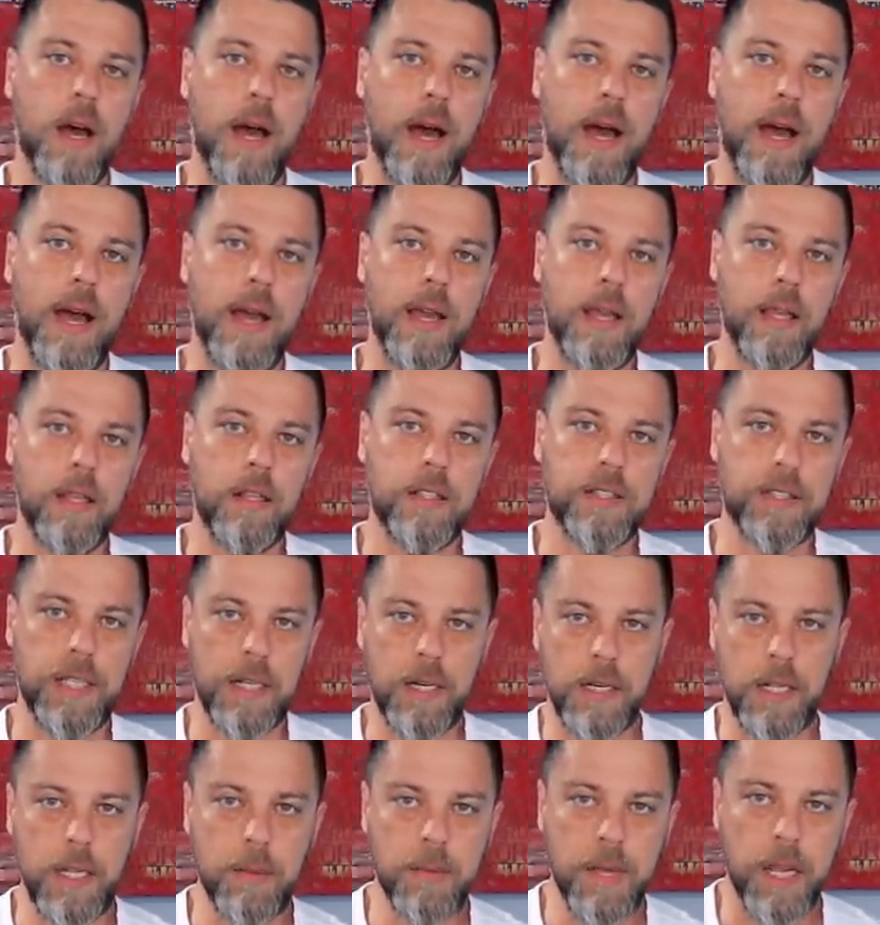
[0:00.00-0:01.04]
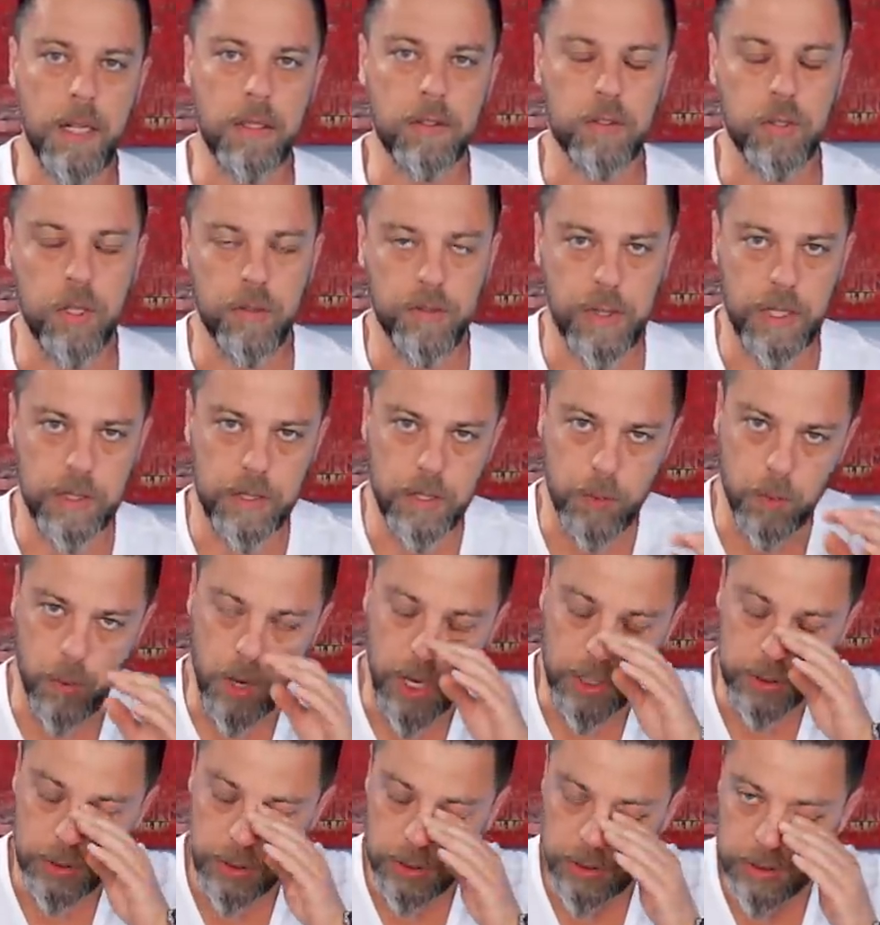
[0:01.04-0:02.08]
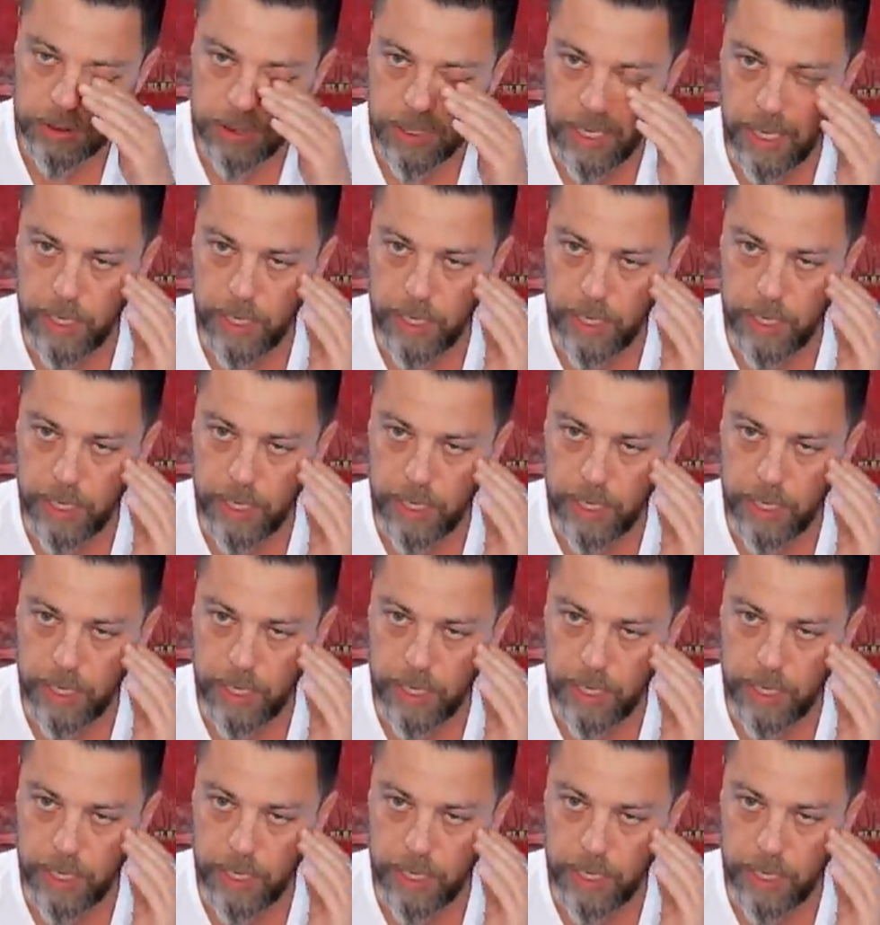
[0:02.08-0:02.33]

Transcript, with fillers: I sent an email to Aventi Watches,